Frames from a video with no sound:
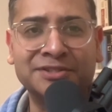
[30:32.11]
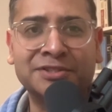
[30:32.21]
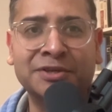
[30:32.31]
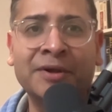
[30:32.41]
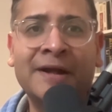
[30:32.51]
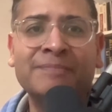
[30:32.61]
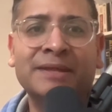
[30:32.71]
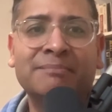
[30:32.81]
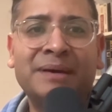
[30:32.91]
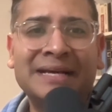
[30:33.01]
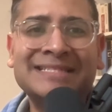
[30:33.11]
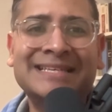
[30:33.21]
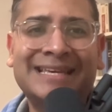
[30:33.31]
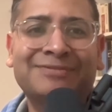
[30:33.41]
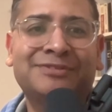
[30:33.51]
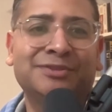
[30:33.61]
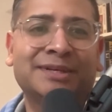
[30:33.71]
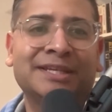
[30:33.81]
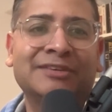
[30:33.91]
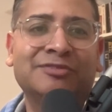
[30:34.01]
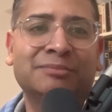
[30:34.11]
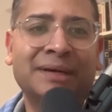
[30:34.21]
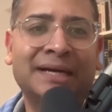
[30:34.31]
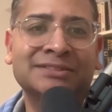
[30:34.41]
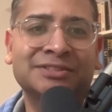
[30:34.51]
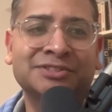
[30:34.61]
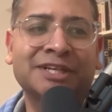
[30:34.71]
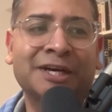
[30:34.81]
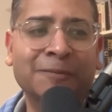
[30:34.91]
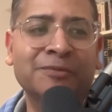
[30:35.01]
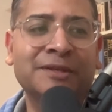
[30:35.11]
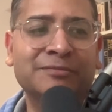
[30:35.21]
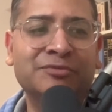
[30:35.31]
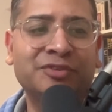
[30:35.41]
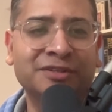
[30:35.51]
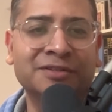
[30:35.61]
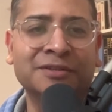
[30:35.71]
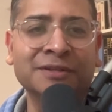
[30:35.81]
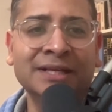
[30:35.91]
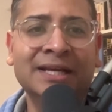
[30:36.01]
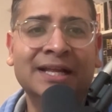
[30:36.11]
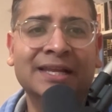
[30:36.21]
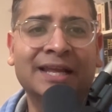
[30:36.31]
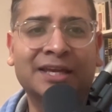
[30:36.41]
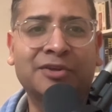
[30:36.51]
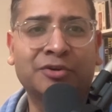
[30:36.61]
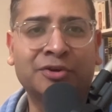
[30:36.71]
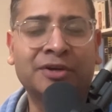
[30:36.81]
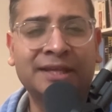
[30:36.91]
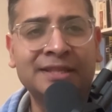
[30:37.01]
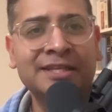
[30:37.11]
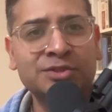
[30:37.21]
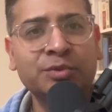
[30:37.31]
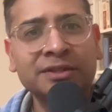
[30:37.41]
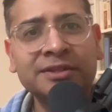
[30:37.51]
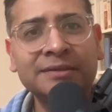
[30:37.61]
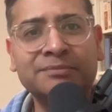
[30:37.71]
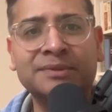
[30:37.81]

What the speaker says: So the best gift you can give your pastors to help them feel like you're in this with them,